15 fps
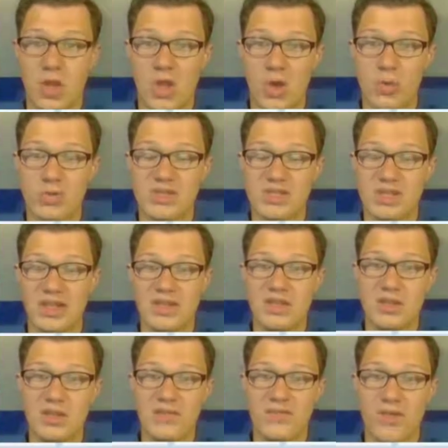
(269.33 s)
We selected
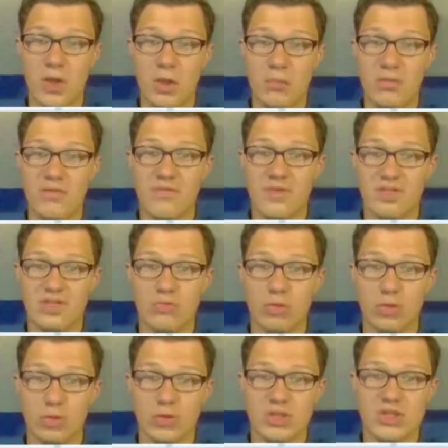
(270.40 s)
the following fuzzy
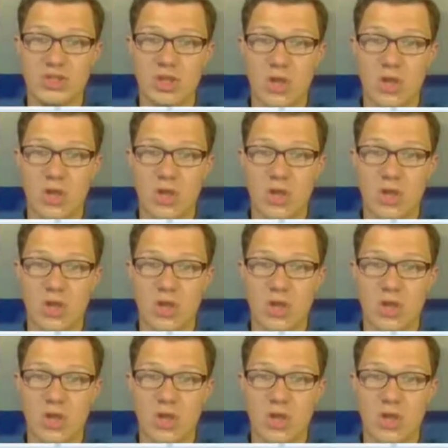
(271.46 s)
rules